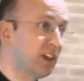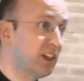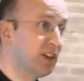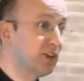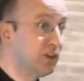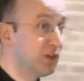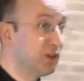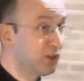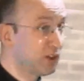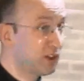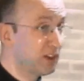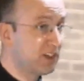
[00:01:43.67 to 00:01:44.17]
And
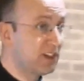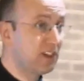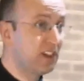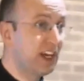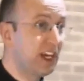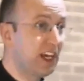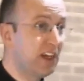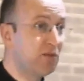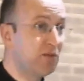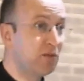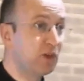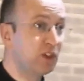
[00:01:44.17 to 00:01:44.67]
you notice this in the
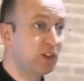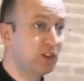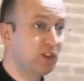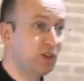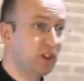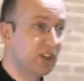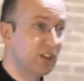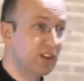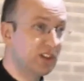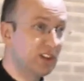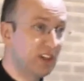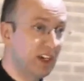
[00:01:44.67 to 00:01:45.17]
handbook too.
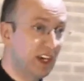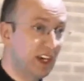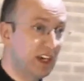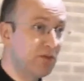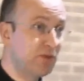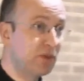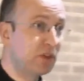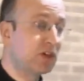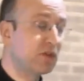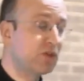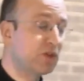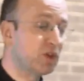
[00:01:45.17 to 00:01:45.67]
This is the
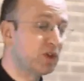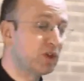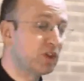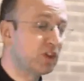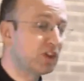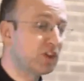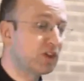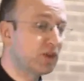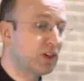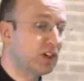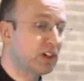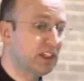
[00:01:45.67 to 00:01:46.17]
handbook
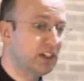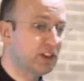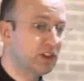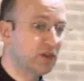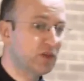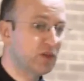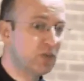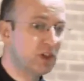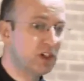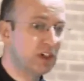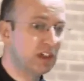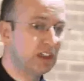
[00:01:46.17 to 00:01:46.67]
approach to our
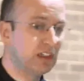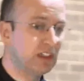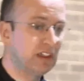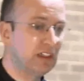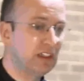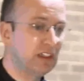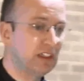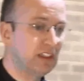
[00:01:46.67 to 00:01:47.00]
Legion work.